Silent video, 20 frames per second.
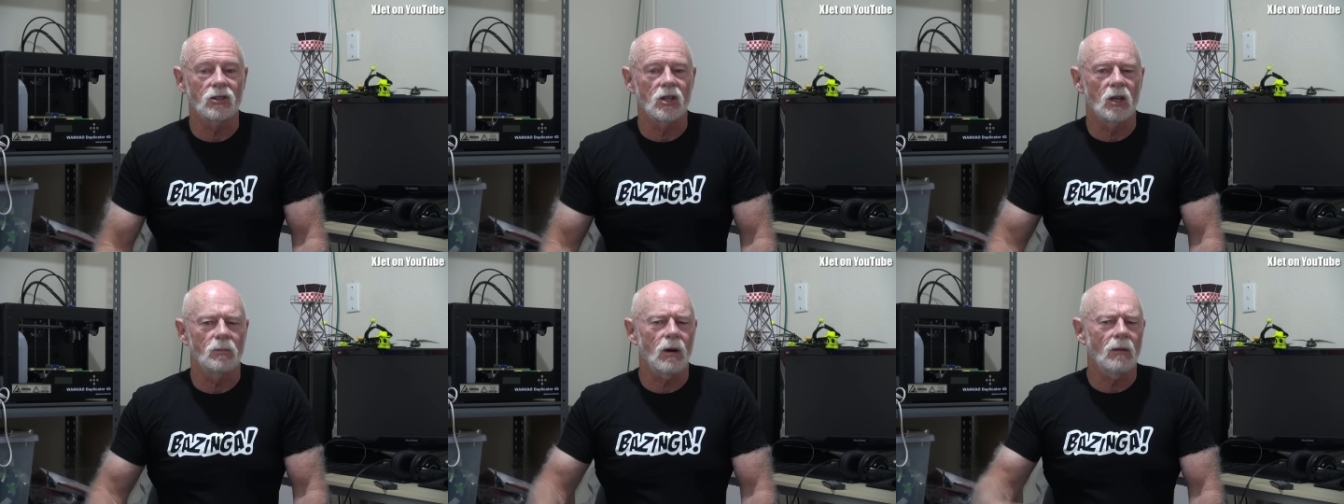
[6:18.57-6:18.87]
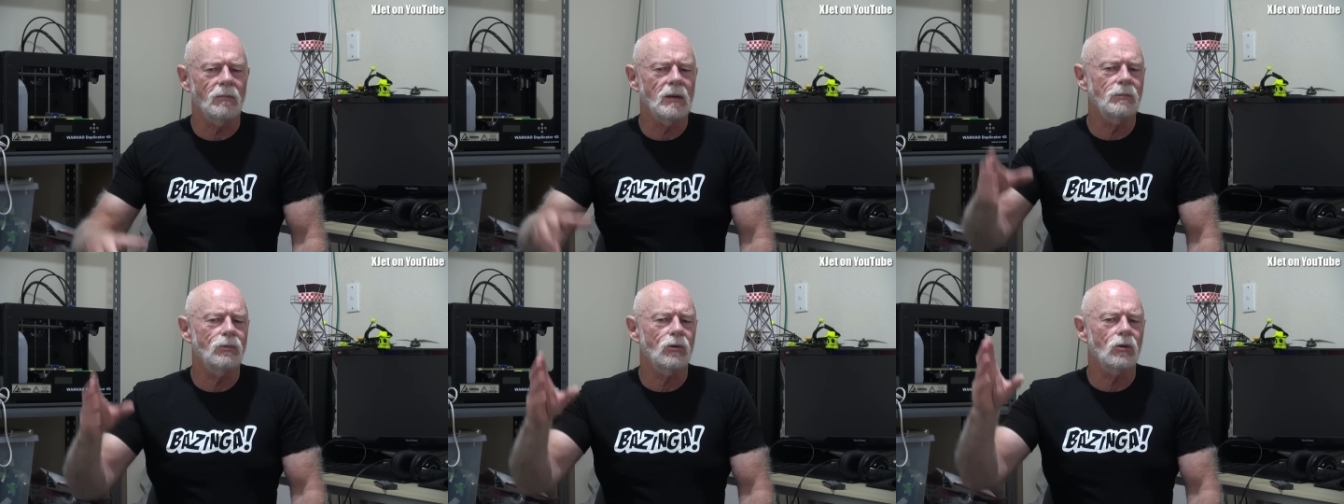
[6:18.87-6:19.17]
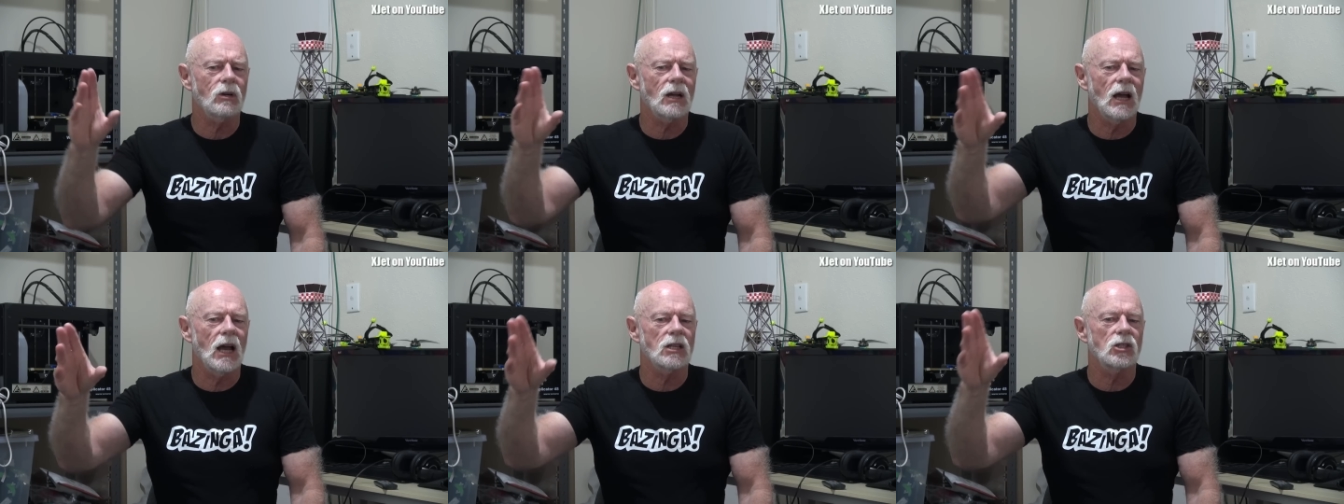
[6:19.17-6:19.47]
So it probably
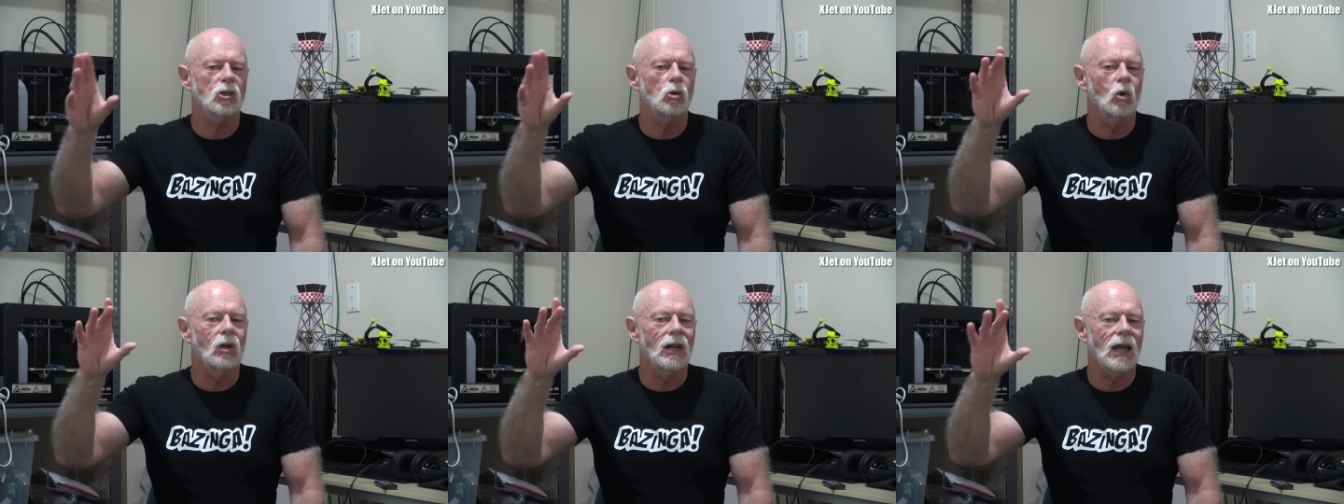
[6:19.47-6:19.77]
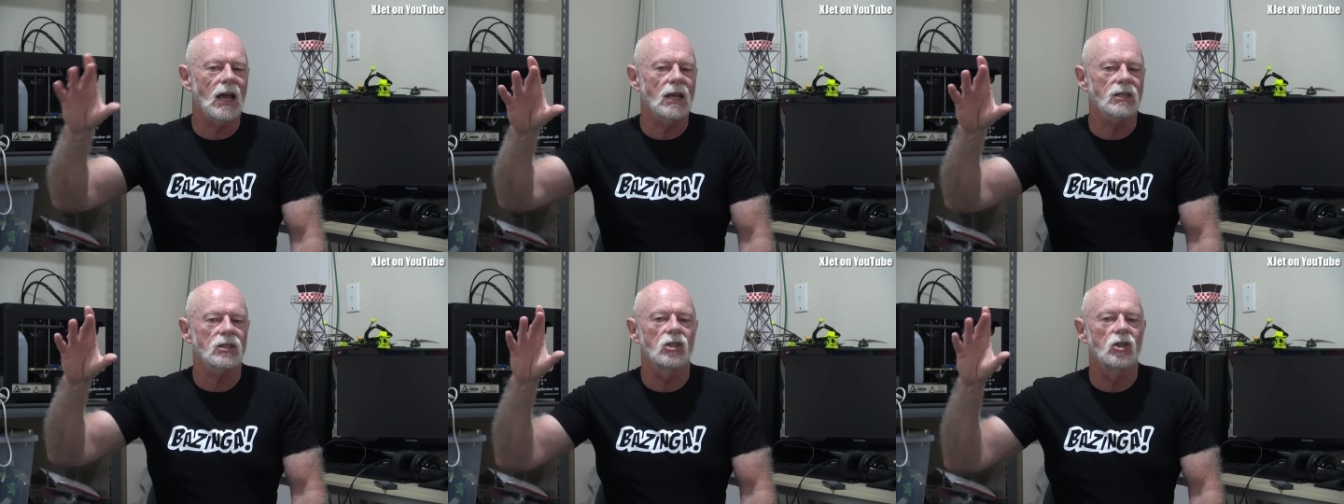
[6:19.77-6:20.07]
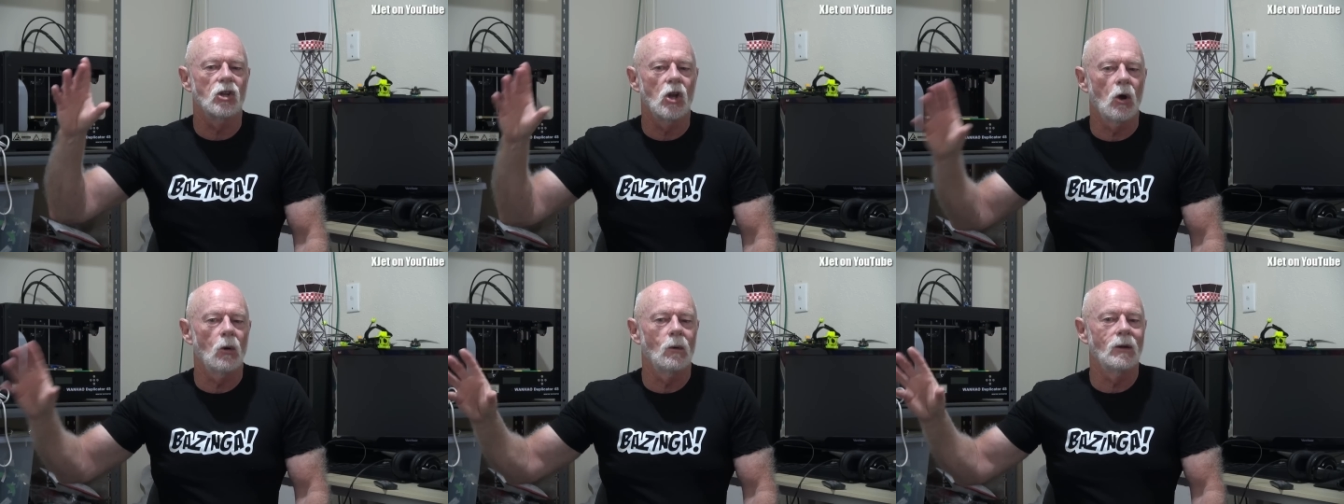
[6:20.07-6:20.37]
broadcasts your last
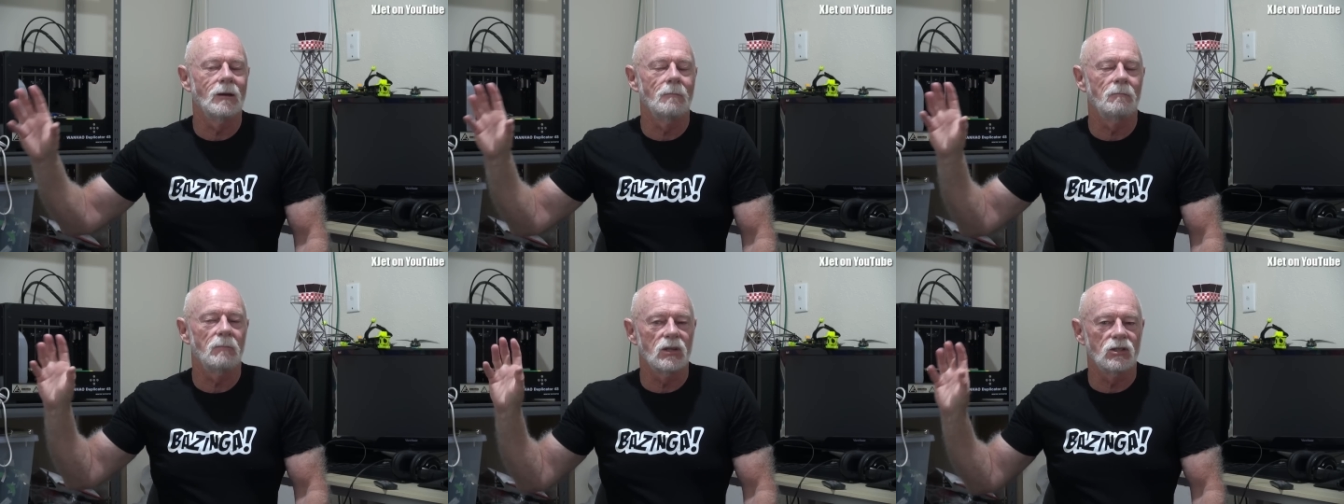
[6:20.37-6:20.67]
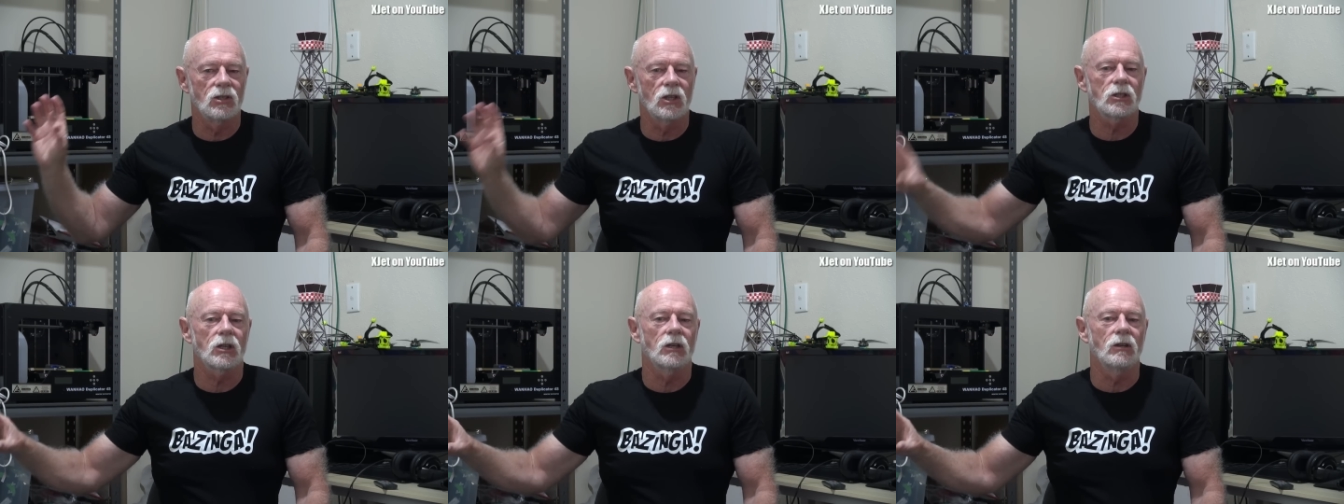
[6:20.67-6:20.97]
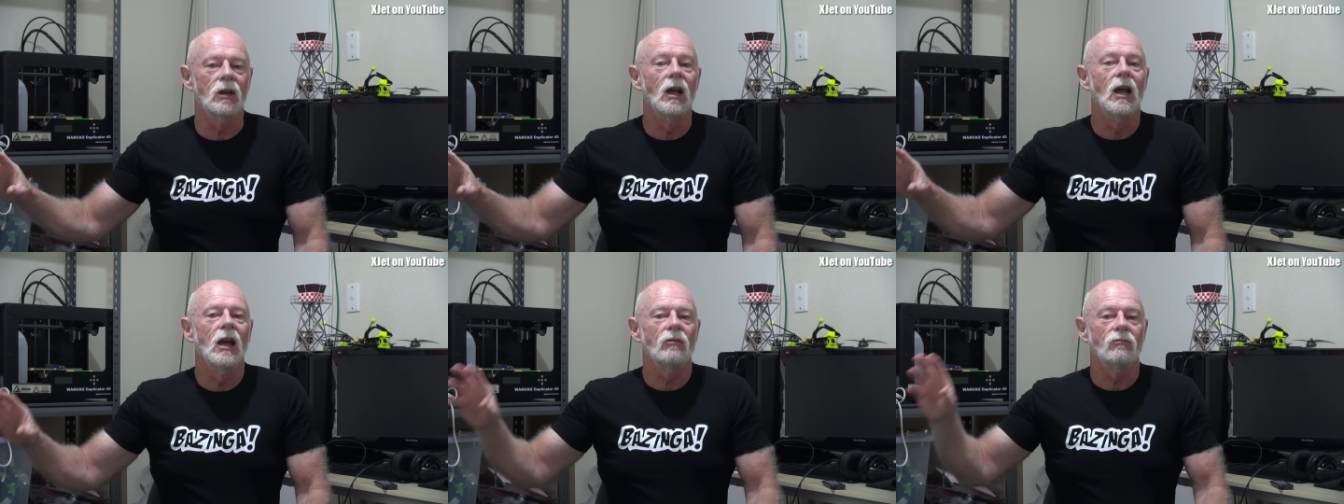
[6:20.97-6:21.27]
known
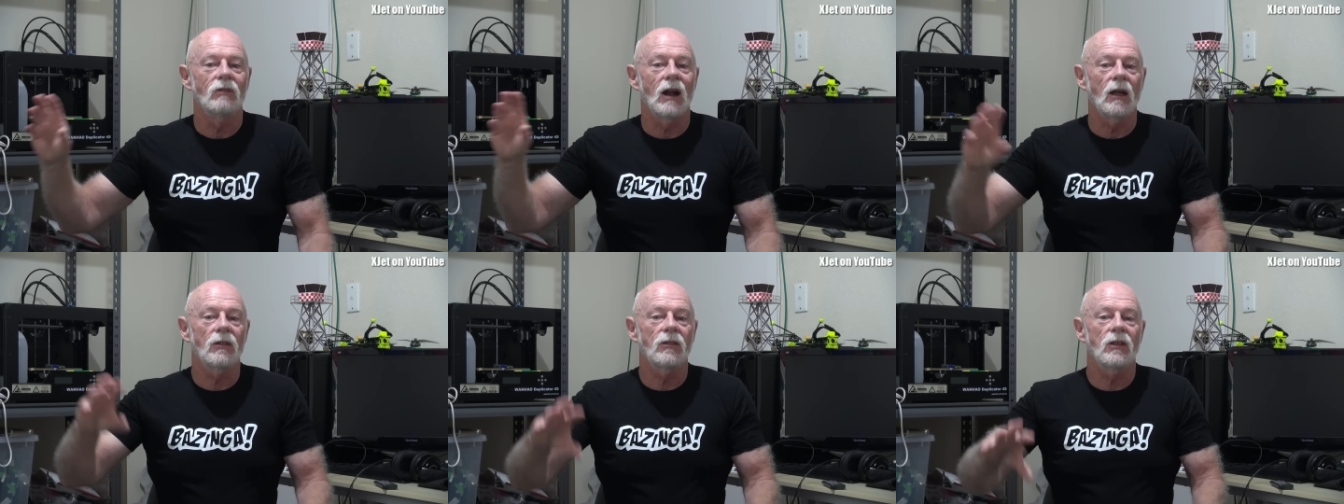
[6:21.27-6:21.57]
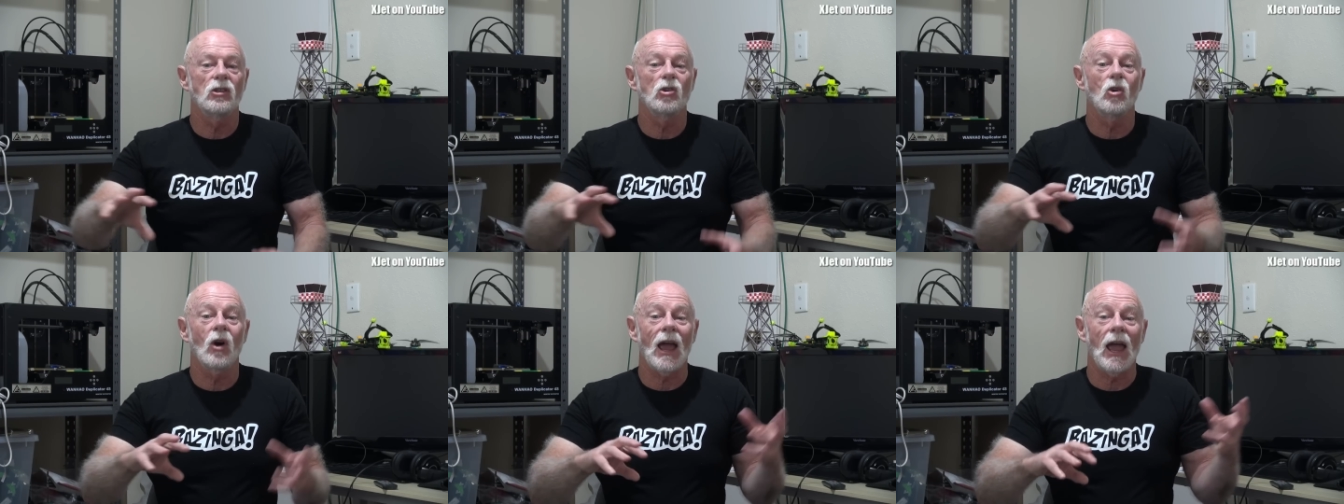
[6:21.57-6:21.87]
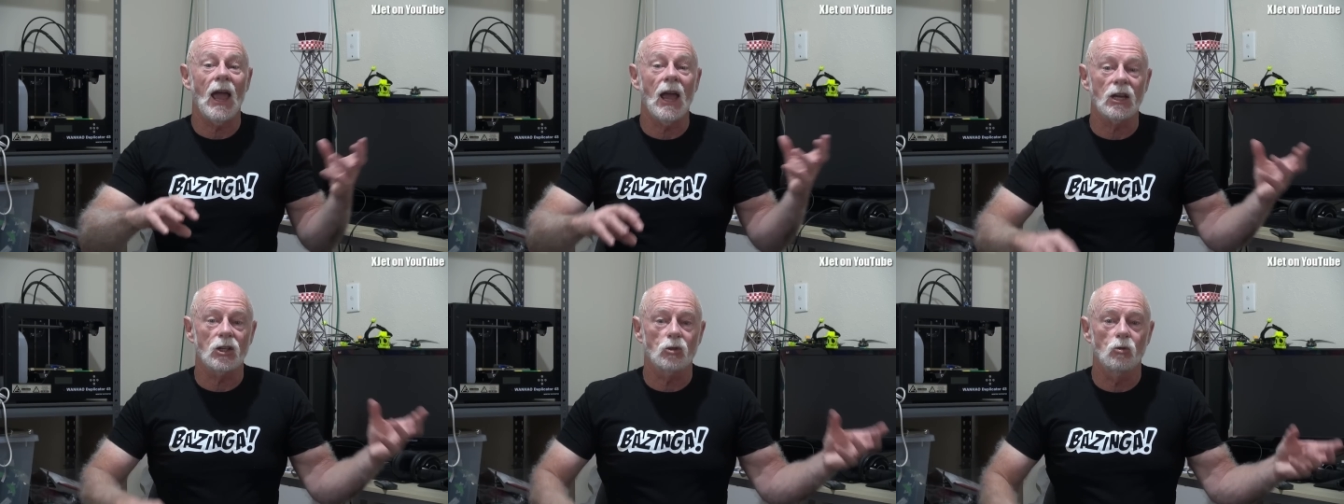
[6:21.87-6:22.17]
position rather than your
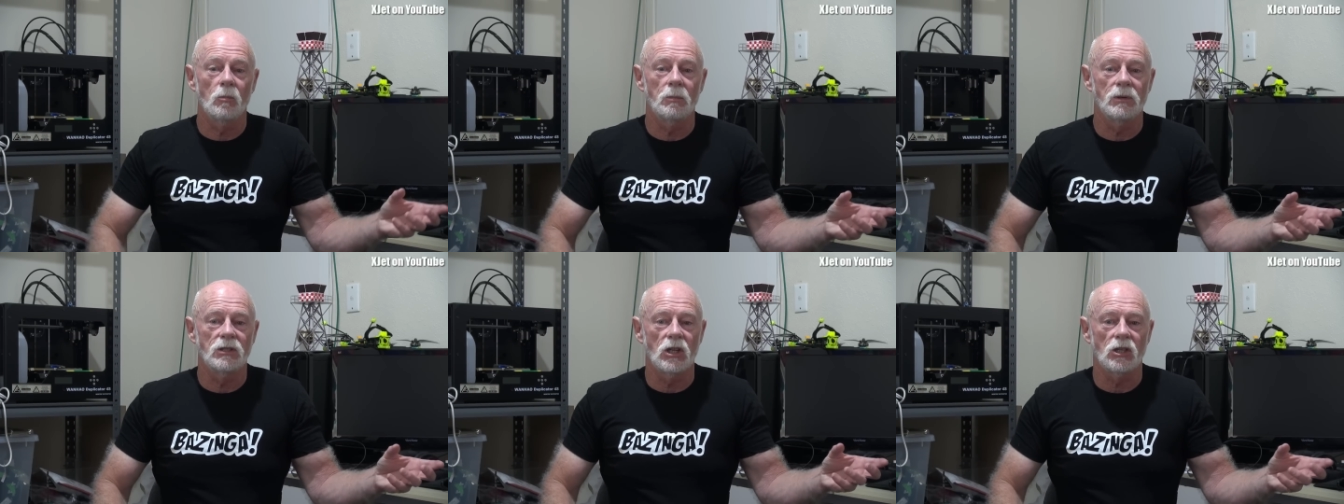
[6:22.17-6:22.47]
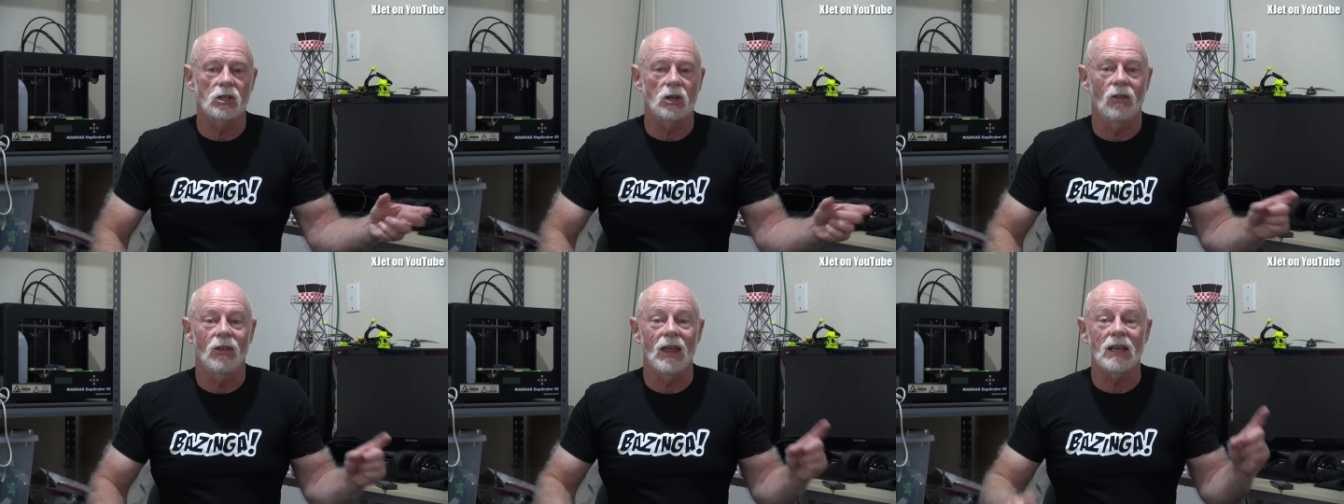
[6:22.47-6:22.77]
actual position.